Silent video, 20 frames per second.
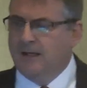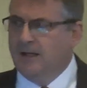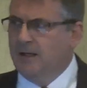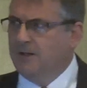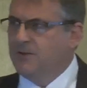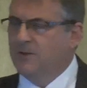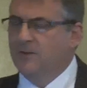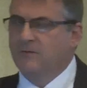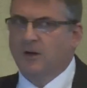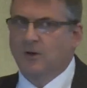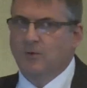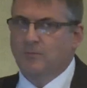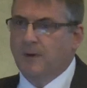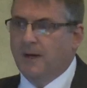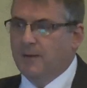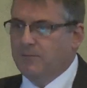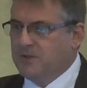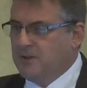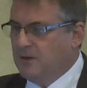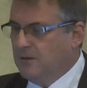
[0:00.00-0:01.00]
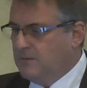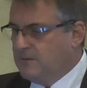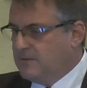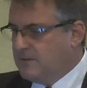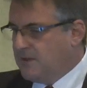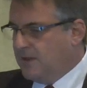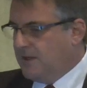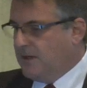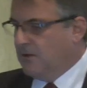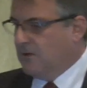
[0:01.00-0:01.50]
roadmap. So
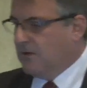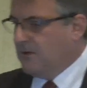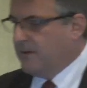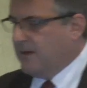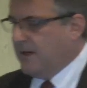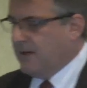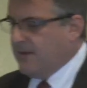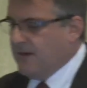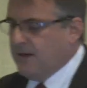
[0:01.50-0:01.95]
take a look at that.